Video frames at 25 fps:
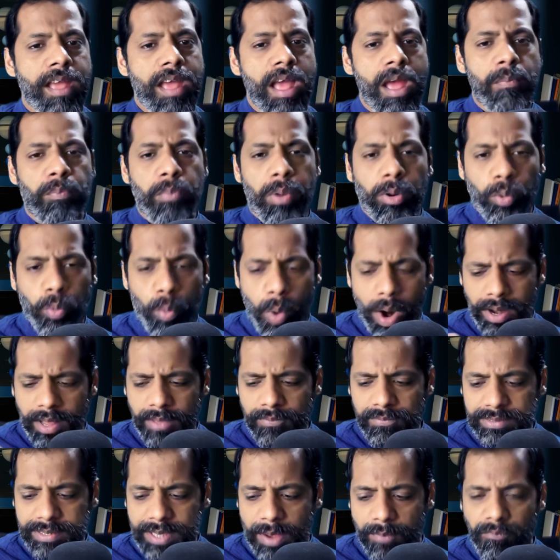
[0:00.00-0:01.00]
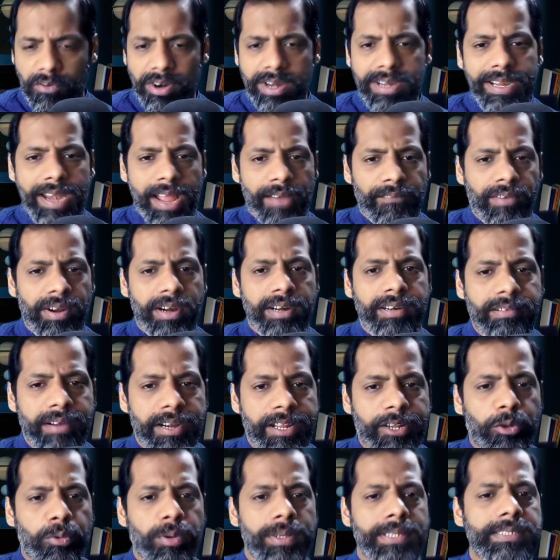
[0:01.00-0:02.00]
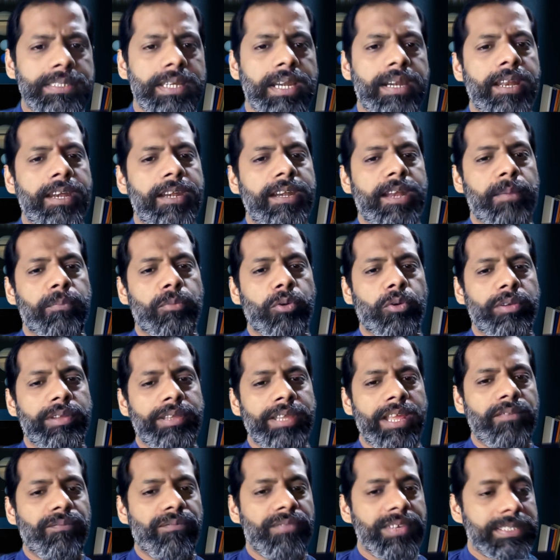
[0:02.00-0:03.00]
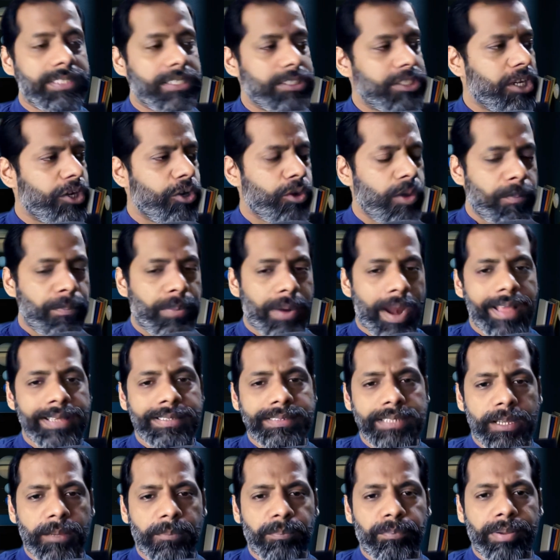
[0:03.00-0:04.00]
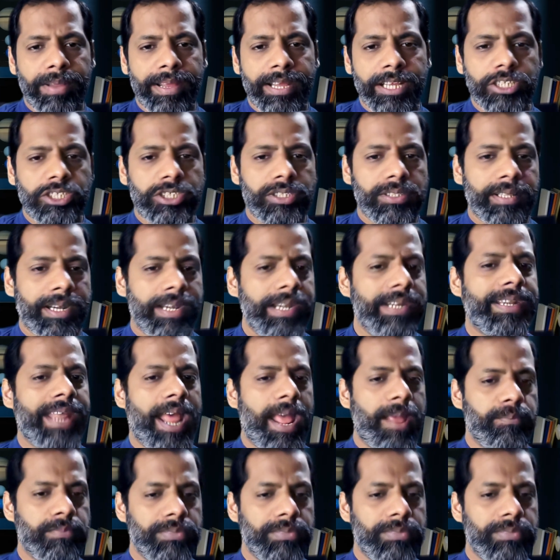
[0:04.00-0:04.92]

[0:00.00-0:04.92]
But what if someone never requested a demo, yet visited your pricing page 3 times?